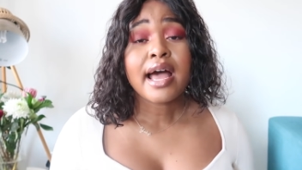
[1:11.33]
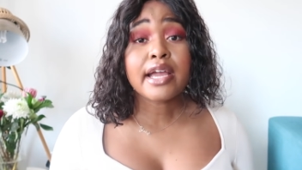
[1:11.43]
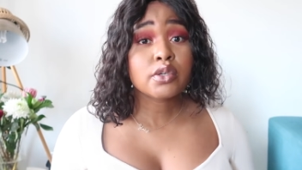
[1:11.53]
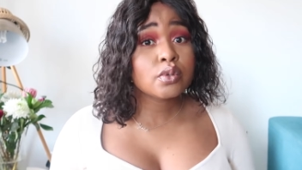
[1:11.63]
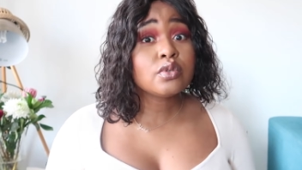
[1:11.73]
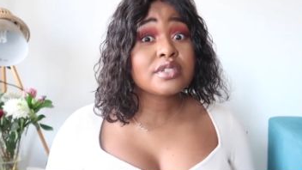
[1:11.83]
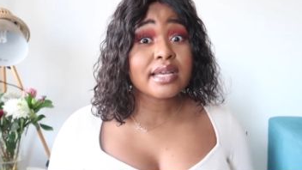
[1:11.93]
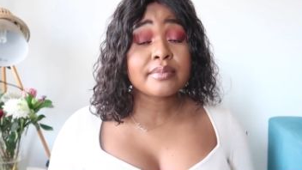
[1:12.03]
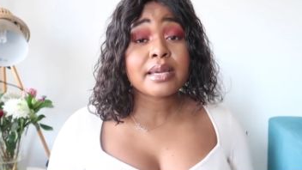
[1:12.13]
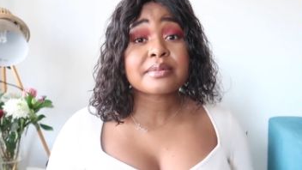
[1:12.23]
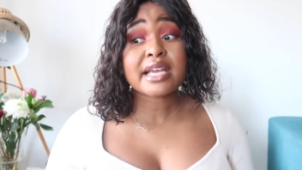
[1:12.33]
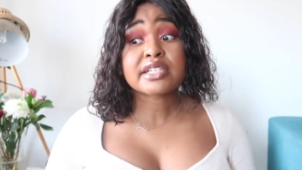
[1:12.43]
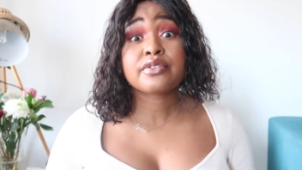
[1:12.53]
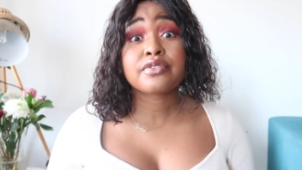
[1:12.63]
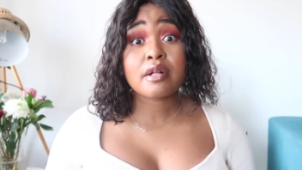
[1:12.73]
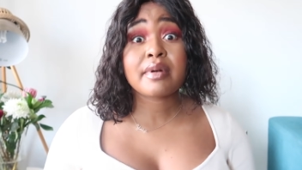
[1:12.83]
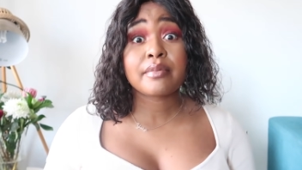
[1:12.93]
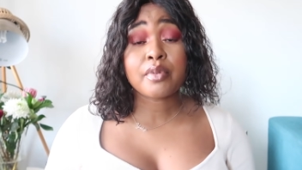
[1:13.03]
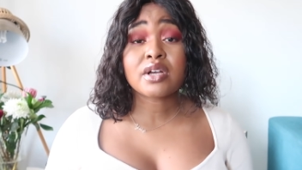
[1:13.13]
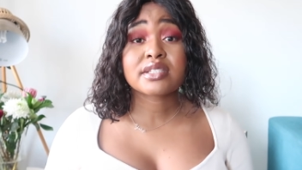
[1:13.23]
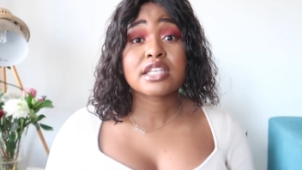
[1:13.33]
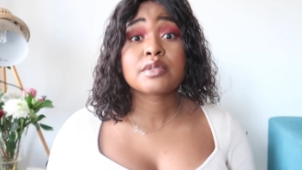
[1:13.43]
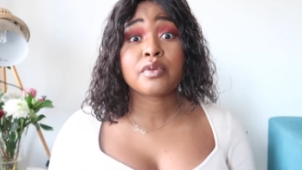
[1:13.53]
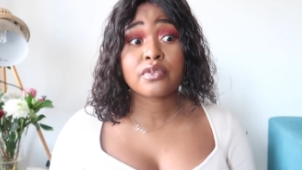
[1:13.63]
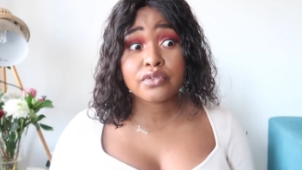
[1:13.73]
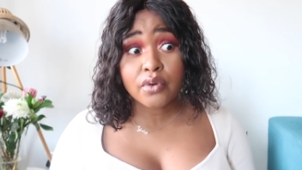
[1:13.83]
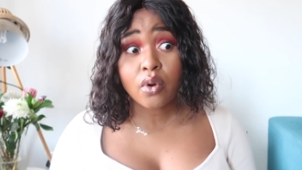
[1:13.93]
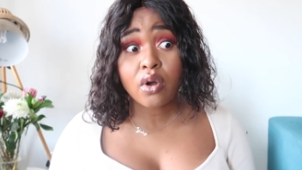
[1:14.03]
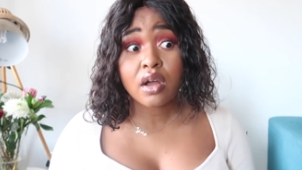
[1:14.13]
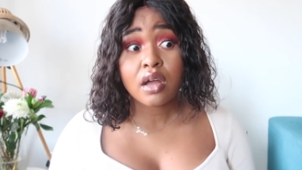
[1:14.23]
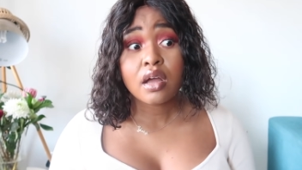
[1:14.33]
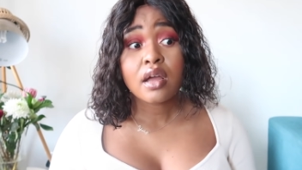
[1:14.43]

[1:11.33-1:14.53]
I do sometimes actually film unboxings before